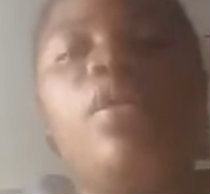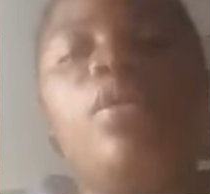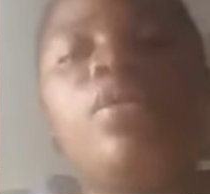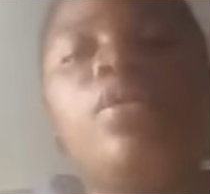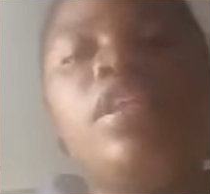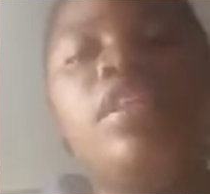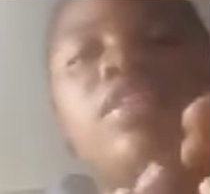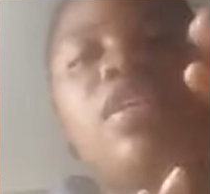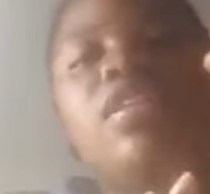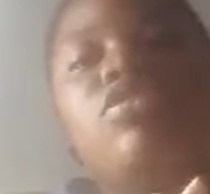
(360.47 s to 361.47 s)
wiring which
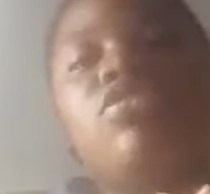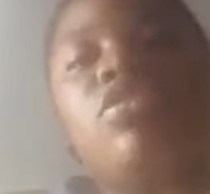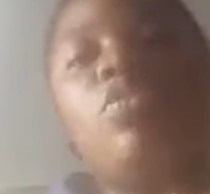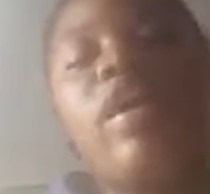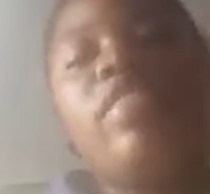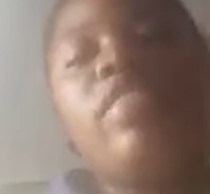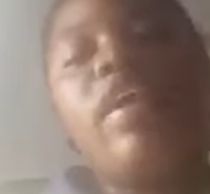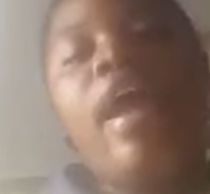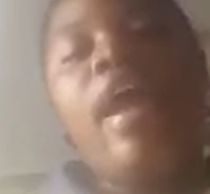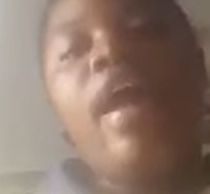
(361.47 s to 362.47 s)
has not
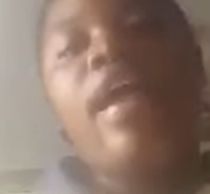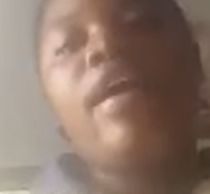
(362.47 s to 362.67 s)
been done